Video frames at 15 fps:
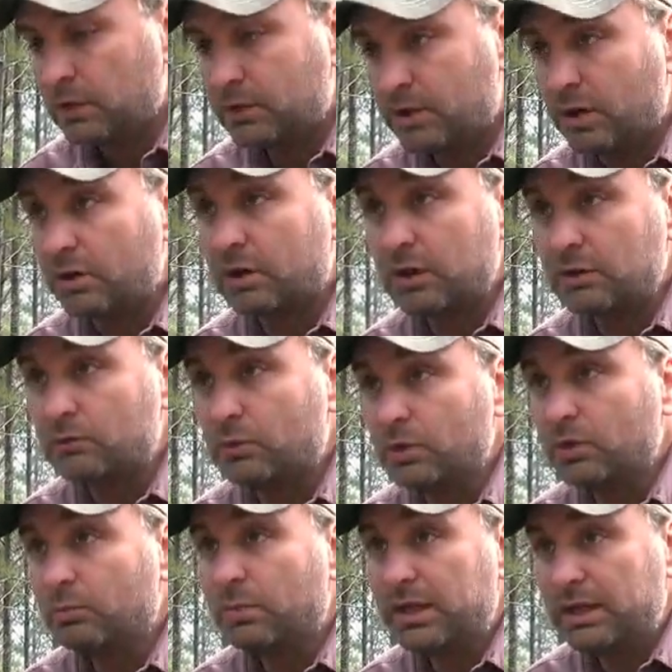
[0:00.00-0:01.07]
Turkeys
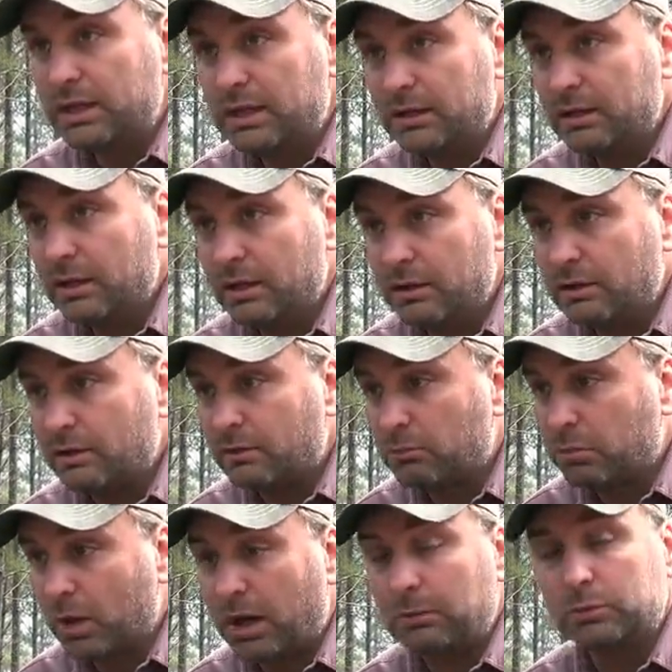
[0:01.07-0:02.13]
will be in here
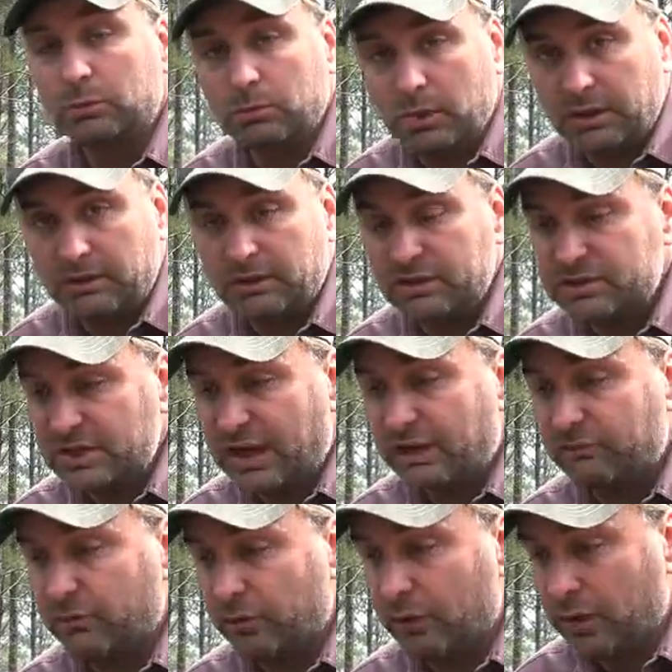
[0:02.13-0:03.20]
probably this
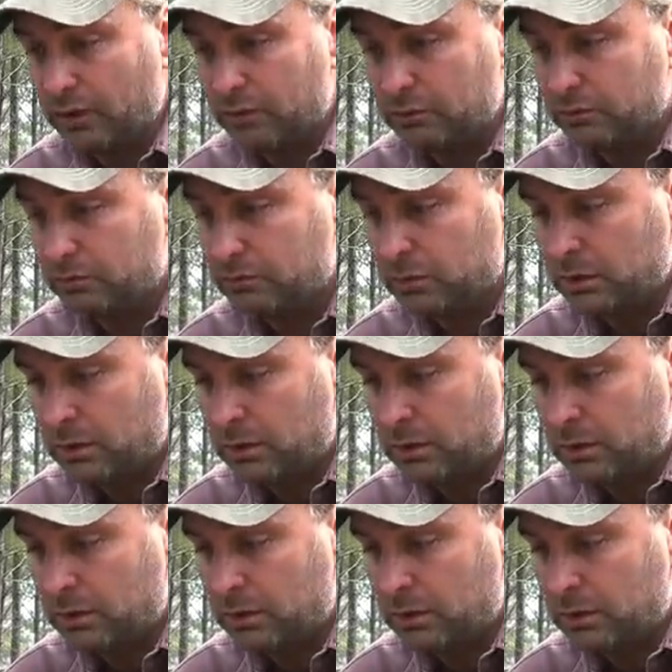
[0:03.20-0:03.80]
afternoon.